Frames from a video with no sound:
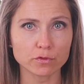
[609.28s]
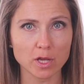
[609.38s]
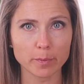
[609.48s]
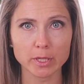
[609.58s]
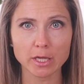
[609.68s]

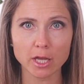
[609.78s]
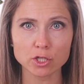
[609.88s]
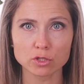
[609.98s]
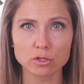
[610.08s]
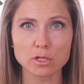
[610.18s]
free
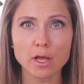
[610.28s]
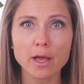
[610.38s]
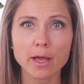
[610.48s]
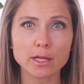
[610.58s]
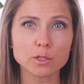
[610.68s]
applications,
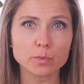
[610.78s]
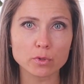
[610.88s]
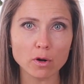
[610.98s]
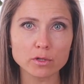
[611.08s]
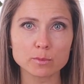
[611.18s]
and
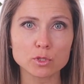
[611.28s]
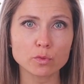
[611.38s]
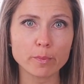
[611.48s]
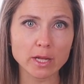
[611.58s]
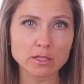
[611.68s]
programs
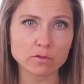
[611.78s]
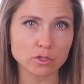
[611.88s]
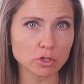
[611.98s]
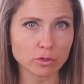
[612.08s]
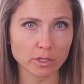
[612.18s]
to
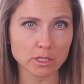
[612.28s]
benefit your